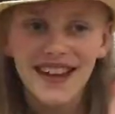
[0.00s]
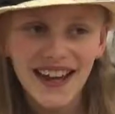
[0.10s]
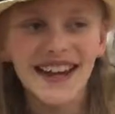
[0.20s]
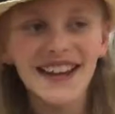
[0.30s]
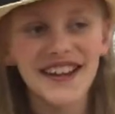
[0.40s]

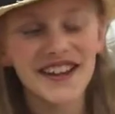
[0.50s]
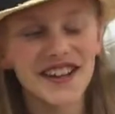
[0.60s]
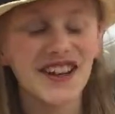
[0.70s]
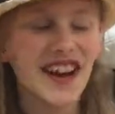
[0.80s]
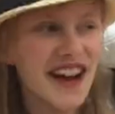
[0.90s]
Hey guys,
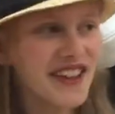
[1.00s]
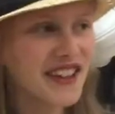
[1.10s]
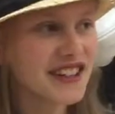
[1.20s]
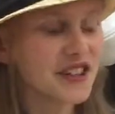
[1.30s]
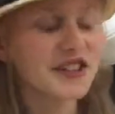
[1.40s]
so as
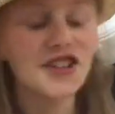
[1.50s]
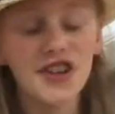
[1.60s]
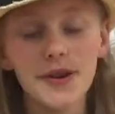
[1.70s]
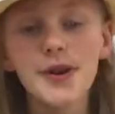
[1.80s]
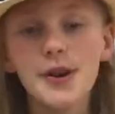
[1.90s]
I told
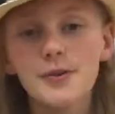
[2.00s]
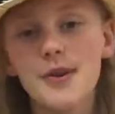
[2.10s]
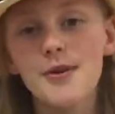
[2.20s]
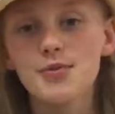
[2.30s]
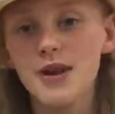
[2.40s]
you,
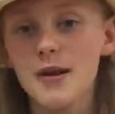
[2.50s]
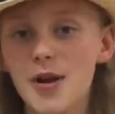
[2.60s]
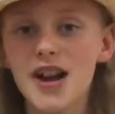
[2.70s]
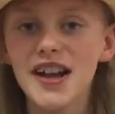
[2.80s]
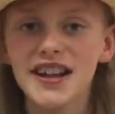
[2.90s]
we're on
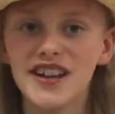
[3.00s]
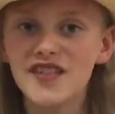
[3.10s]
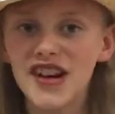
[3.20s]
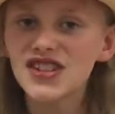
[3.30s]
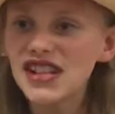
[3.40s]
Primark and I
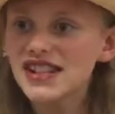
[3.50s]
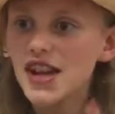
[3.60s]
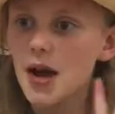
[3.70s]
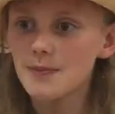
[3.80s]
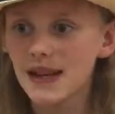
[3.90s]
found these
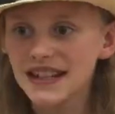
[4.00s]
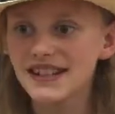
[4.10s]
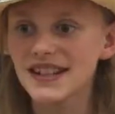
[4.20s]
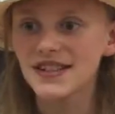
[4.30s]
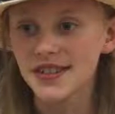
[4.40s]

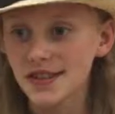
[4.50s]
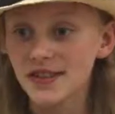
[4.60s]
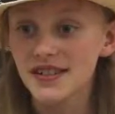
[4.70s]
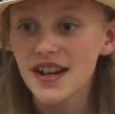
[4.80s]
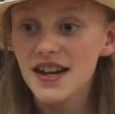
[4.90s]
amazing
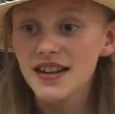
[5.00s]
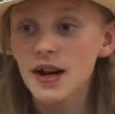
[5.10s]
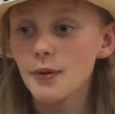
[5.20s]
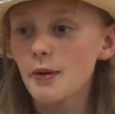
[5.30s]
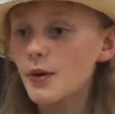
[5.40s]
shoes.
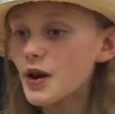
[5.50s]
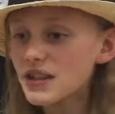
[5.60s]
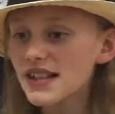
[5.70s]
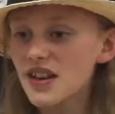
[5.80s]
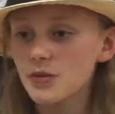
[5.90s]
Now we were going
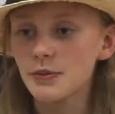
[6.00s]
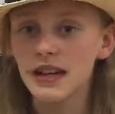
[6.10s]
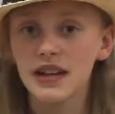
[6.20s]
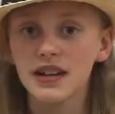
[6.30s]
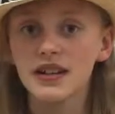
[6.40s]
to get them
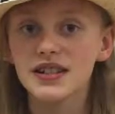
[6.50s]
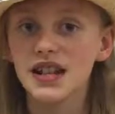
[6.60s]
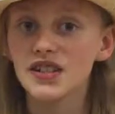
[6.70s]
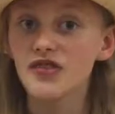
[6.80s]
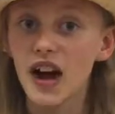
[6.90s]
in
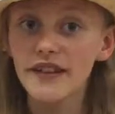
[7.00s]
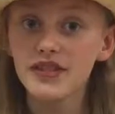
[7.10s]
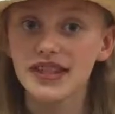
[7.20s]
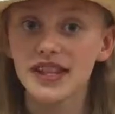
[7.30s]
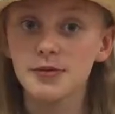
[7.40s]
size 5
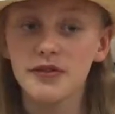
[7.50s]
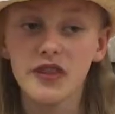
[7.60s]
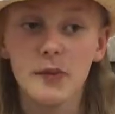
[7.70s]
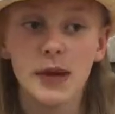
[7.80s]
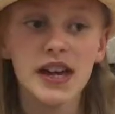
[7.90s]
because that's what
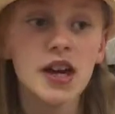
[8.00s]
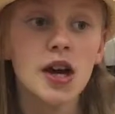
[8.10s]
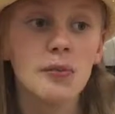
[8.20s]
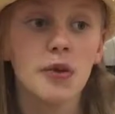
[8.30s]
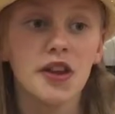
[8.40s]
fit me,
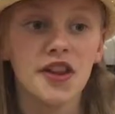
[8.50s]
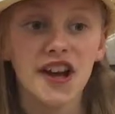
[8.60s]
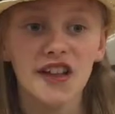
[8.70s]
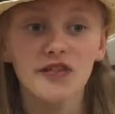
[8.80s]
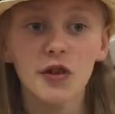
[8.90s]
but
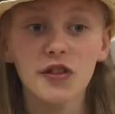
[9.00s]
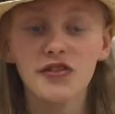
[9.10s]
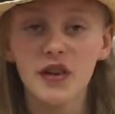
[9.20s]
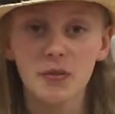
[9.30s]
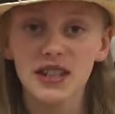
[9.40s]
size 4s
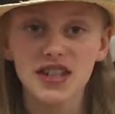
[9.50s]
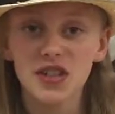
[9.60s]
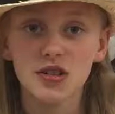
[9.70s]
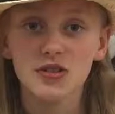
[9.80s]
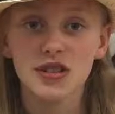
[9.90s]
fit me
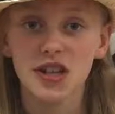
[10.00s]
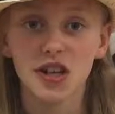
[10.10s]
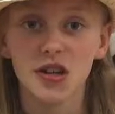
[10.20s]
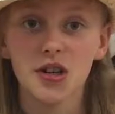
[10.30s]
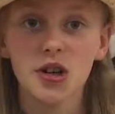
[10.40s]
too,
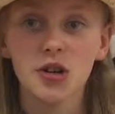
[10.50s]
so